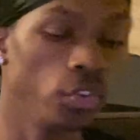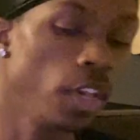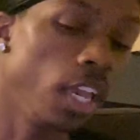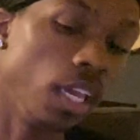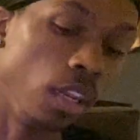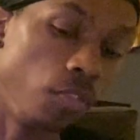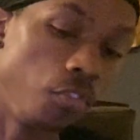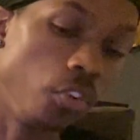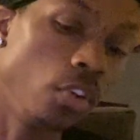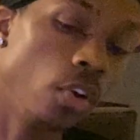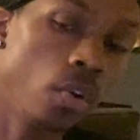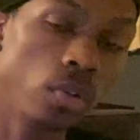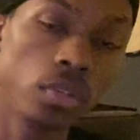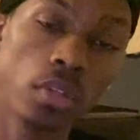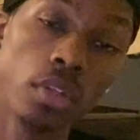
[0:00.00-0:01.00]
And if you
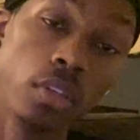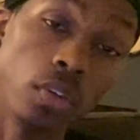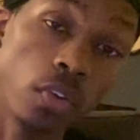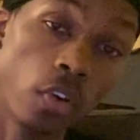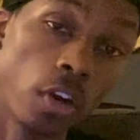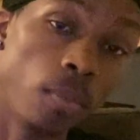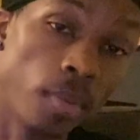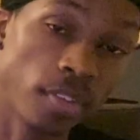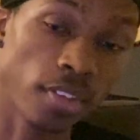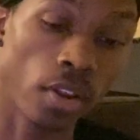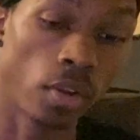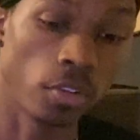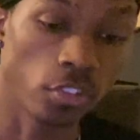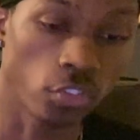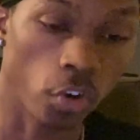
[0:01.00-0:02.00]
don't, you're going to miss out on
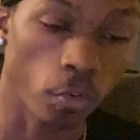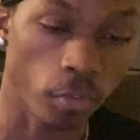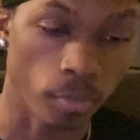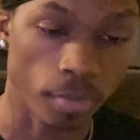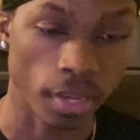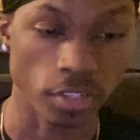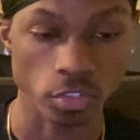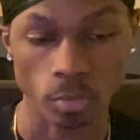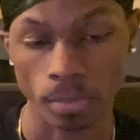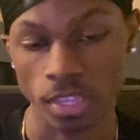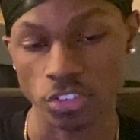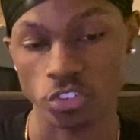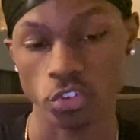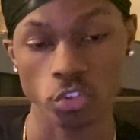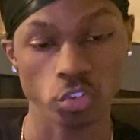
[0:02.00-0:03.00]
this trophy, man. So make
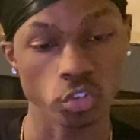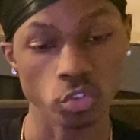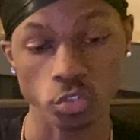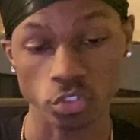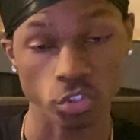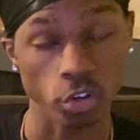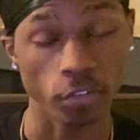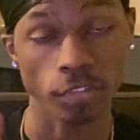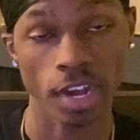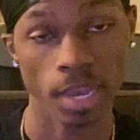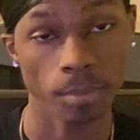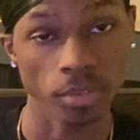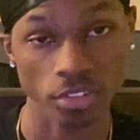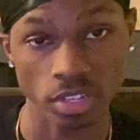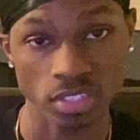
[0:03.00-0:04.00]
sure you're using your
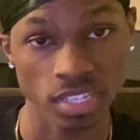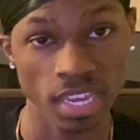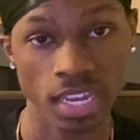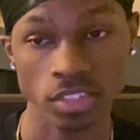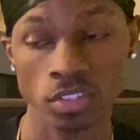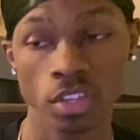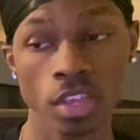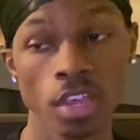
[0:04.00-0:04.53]
environmental attacks.